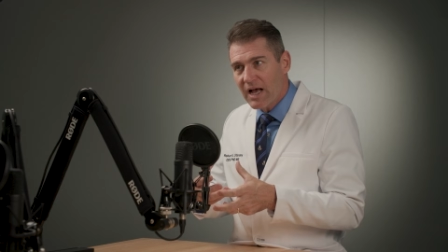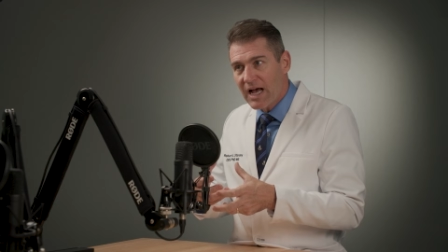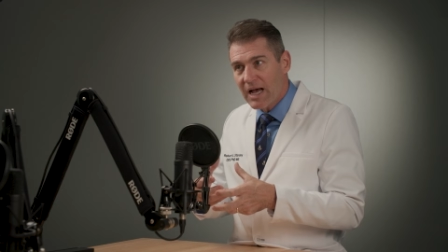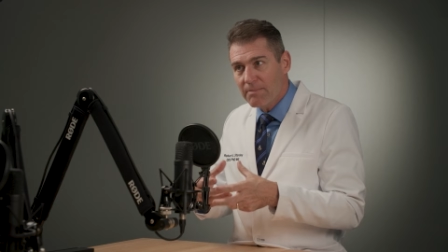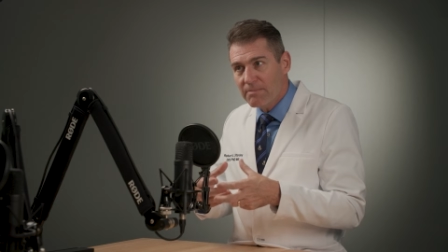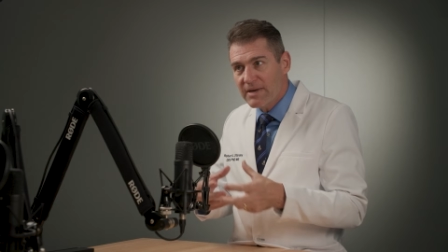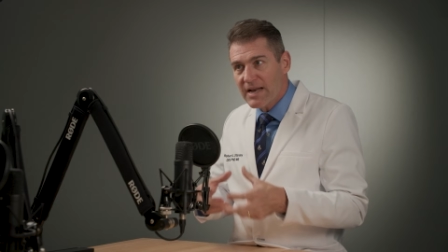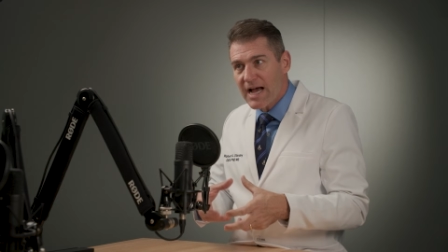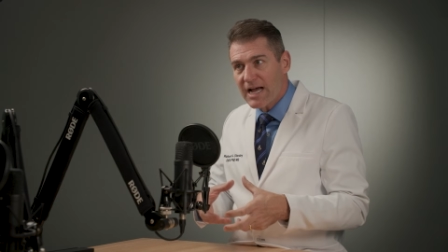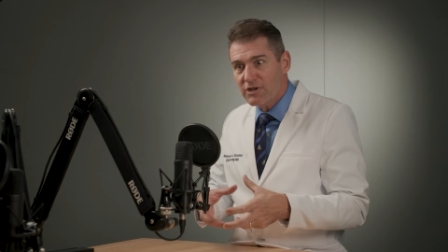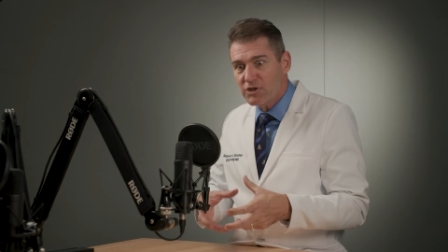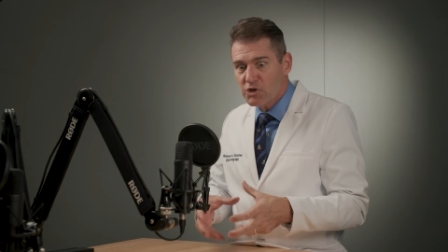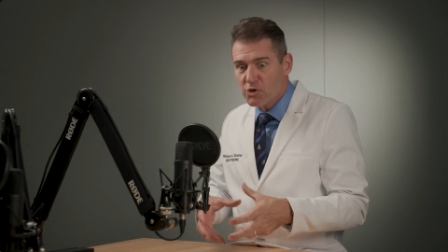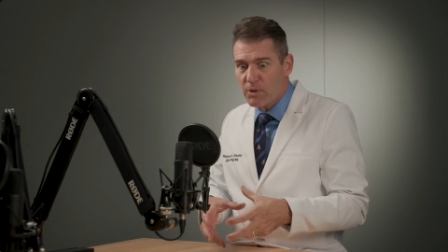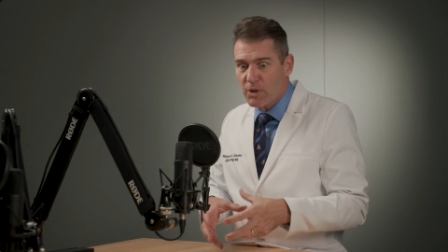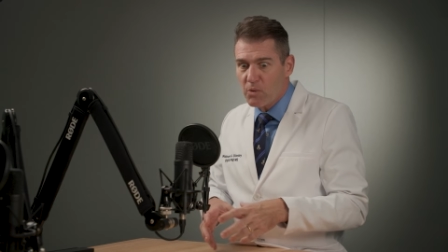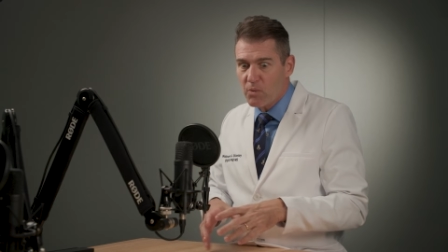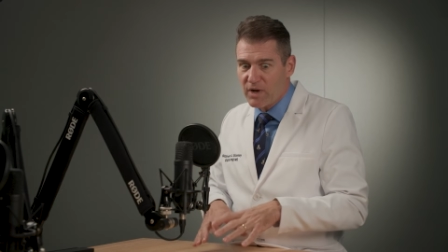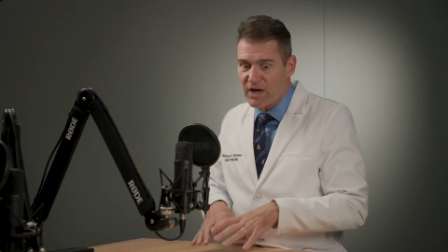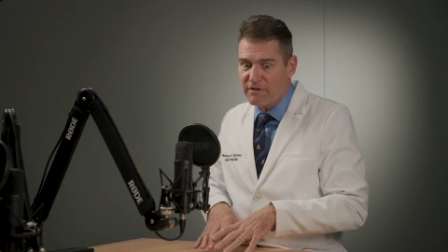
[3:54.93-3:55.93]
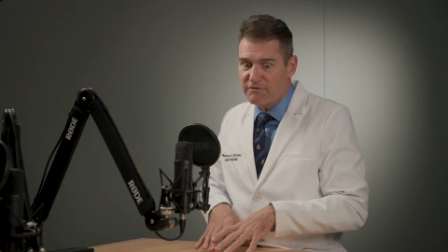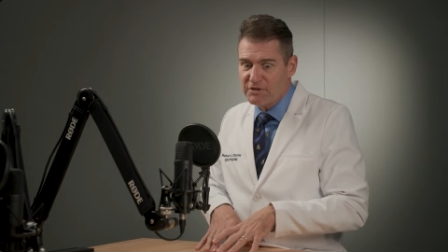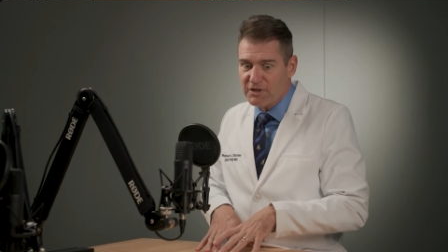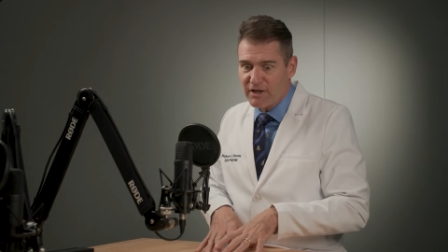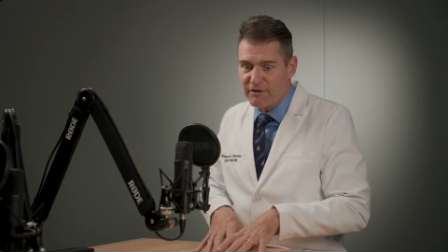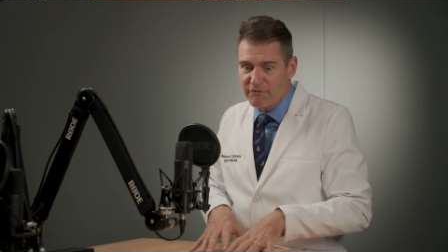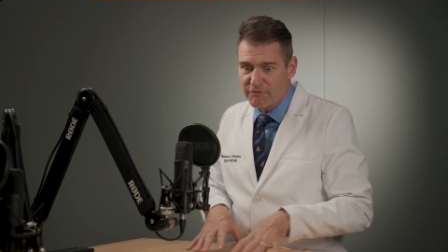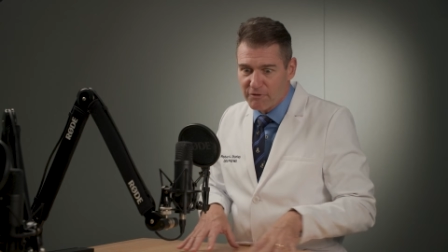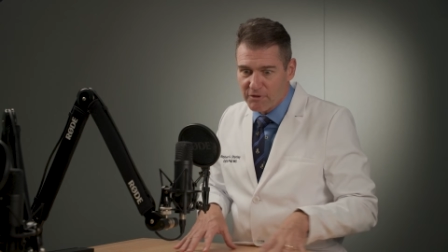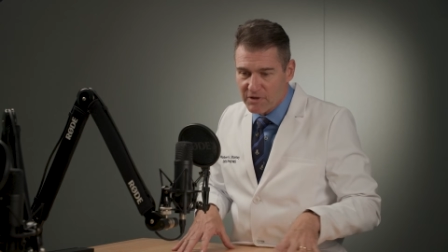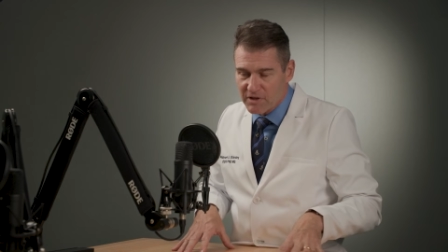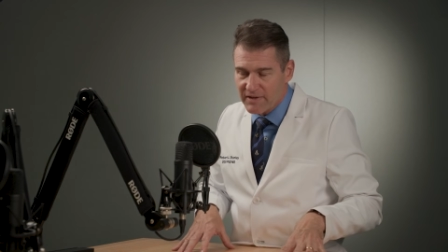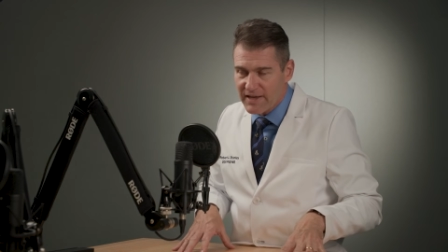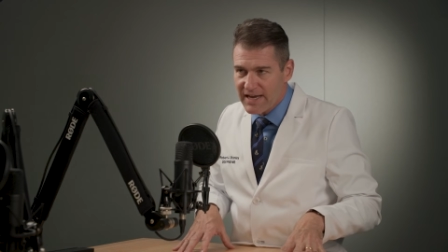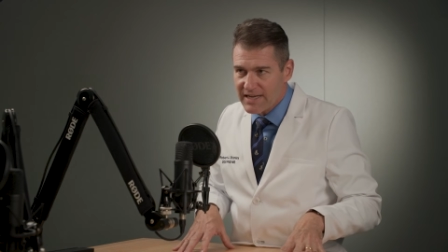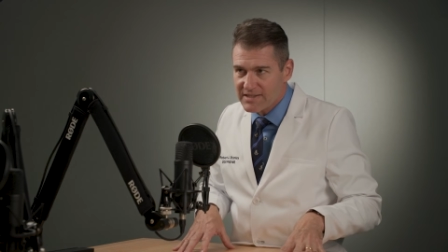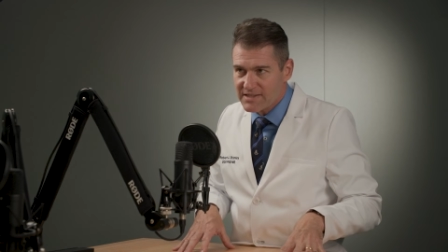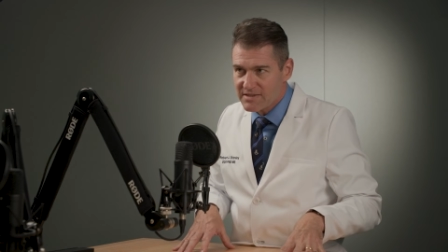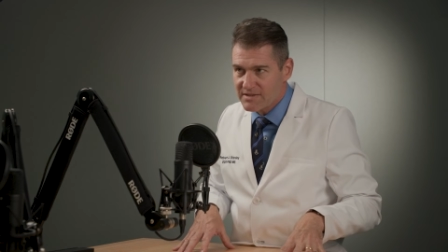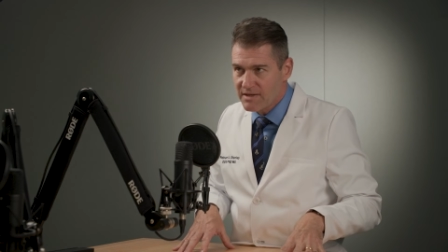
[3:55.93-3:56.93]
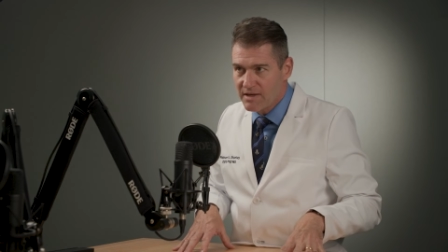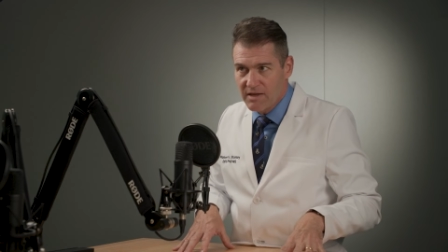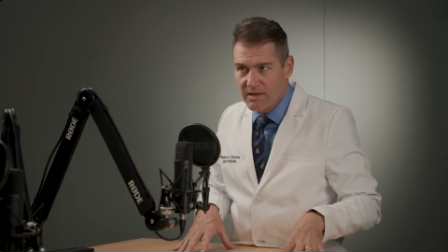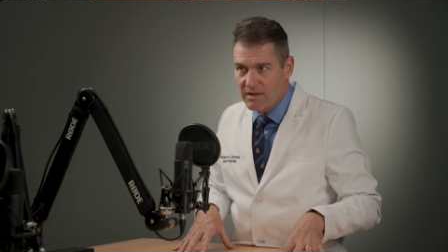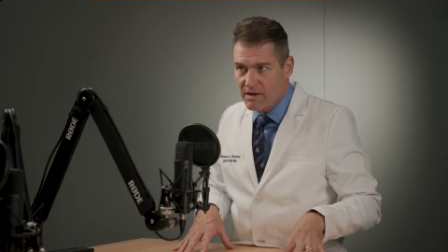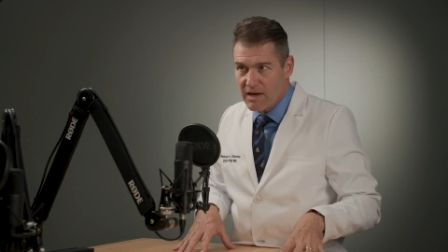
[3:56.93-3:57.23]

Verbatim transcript: I'm not doing what I've done for the last